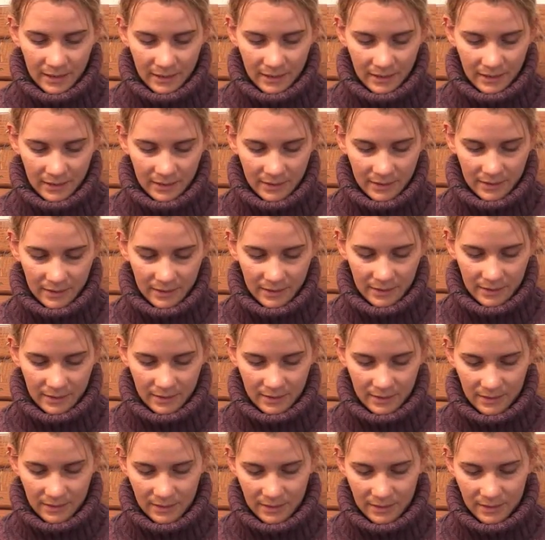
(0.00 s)
No.
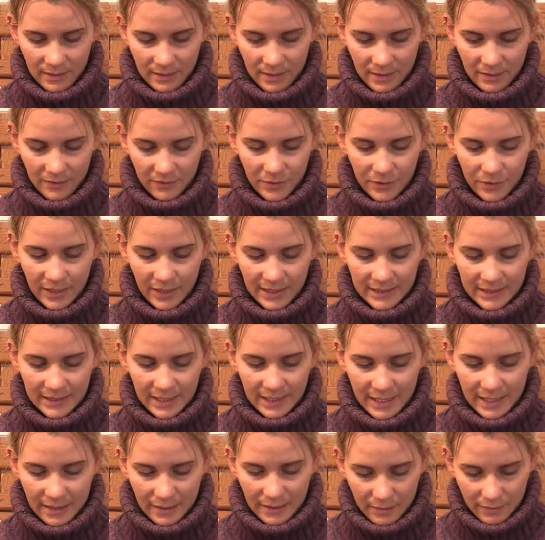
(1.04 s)
If you guys
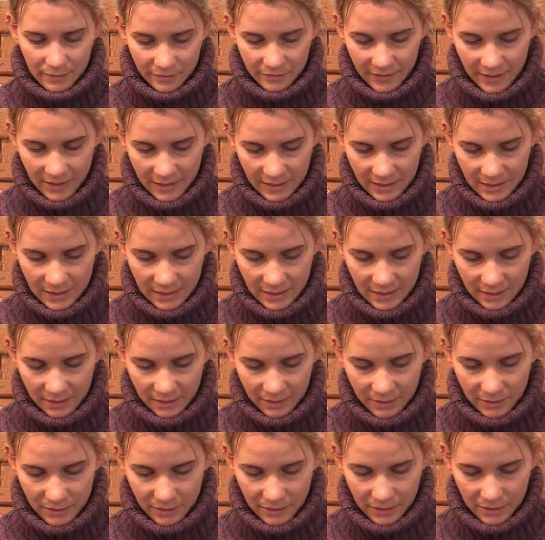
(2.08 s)
have any
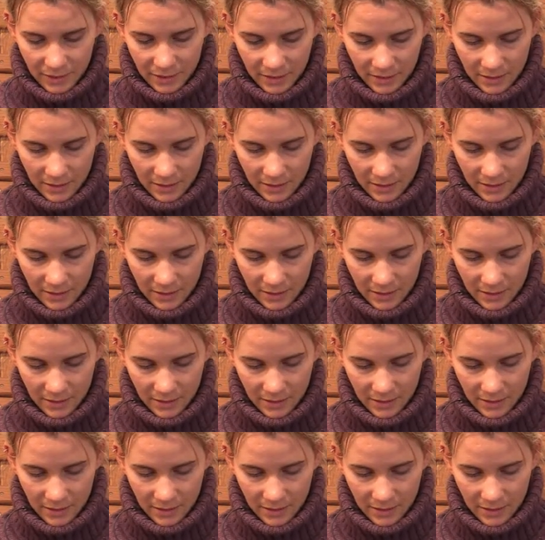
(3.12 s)
other